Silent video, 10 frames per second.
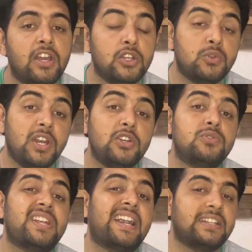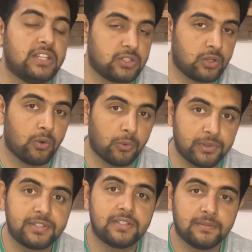You need to set these
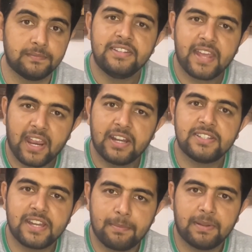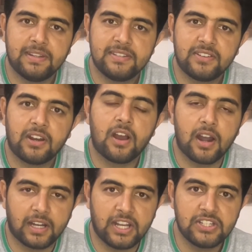goals. The second step in this
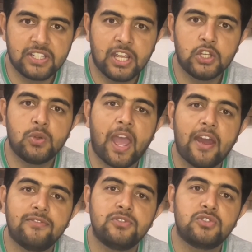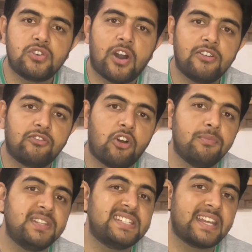regard is you have to start from
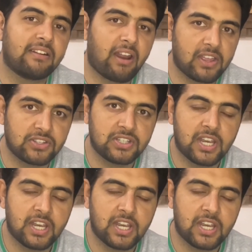the scratch,